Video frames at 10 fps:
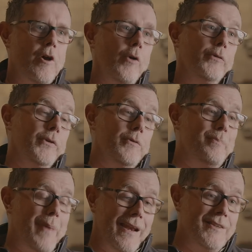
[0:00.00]
also
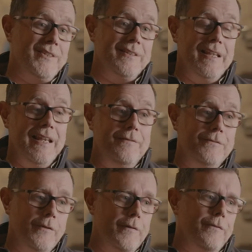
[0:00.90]
balancing the
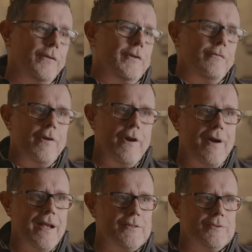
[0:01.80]
lift on the front and rear
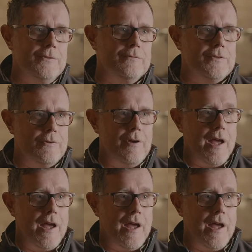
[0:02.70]
axle to,